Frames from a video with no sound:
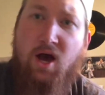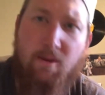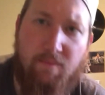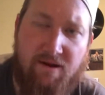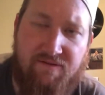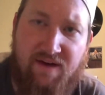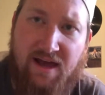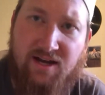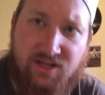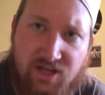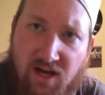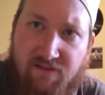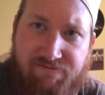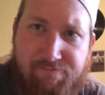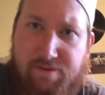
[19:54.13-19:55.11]
But I've had
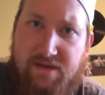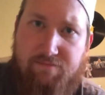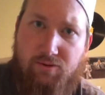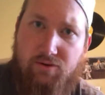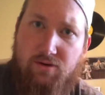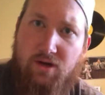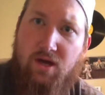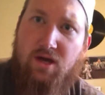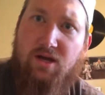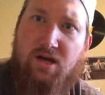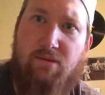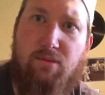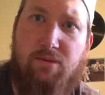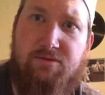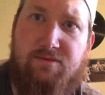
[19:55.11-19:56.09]
enough people
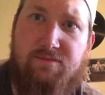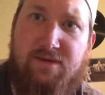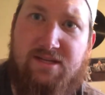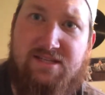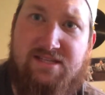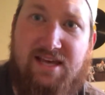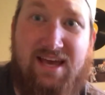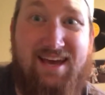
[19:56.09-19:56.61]
come up to me and say,